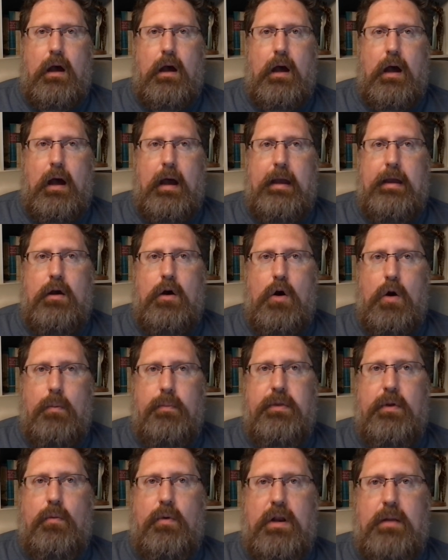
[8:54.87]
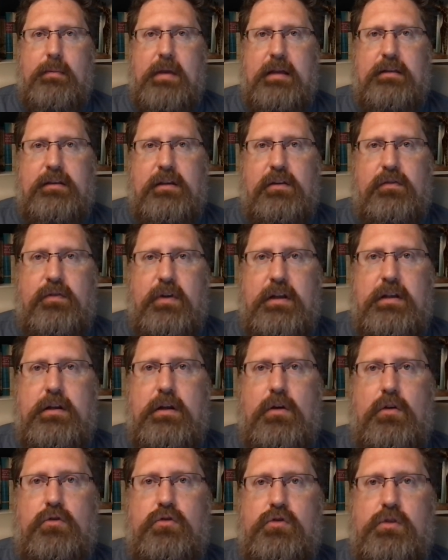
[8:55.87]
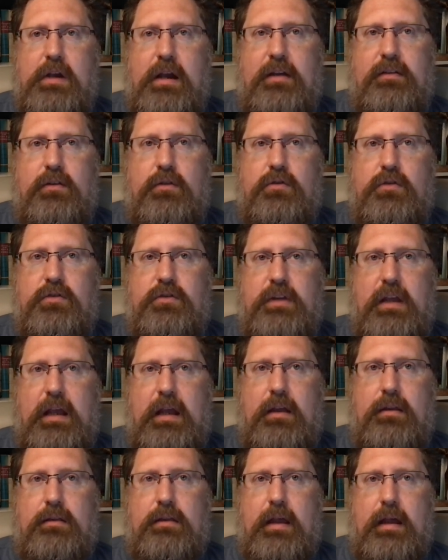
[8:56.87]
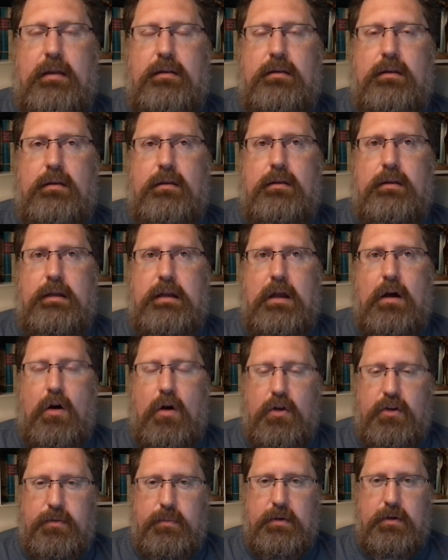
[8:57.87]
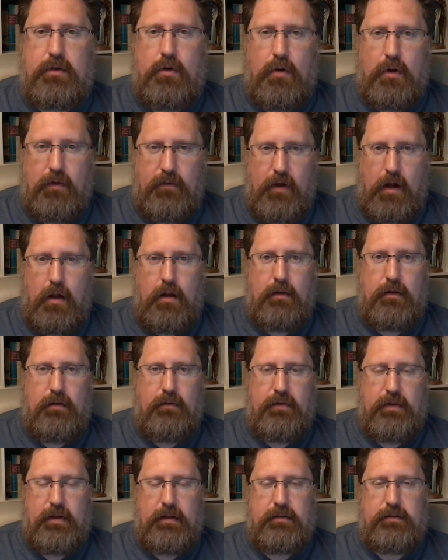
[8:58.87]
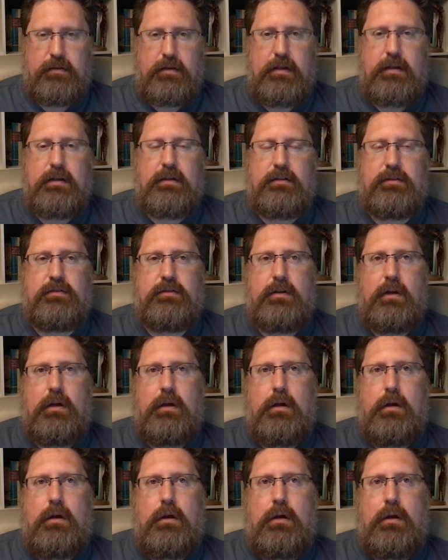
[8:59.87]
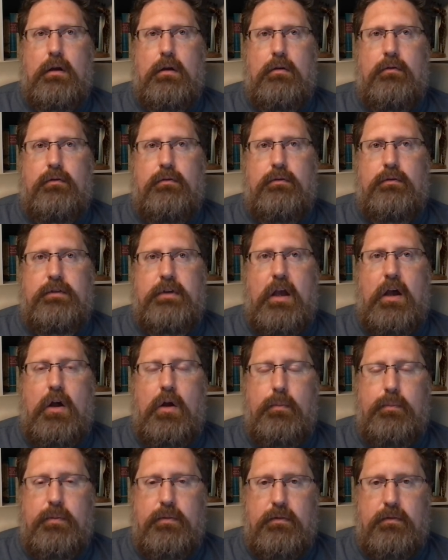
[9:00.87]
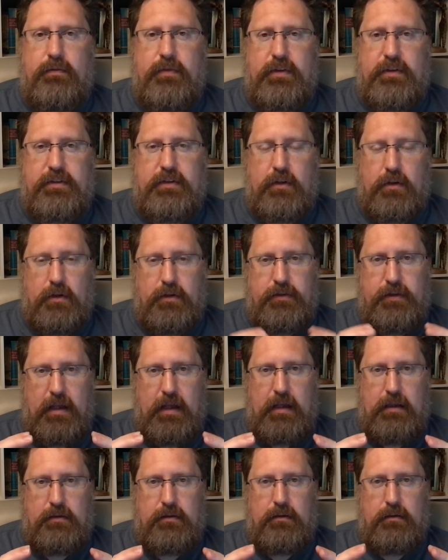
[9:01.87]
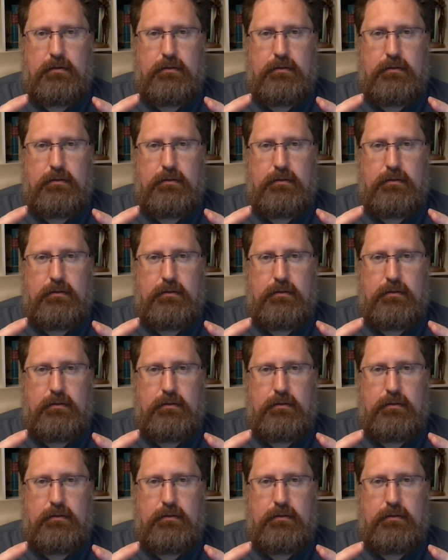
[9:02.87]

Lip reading: I hope that when I make these videos, you guys understand that the ultimate goal of all of this is to help facilitate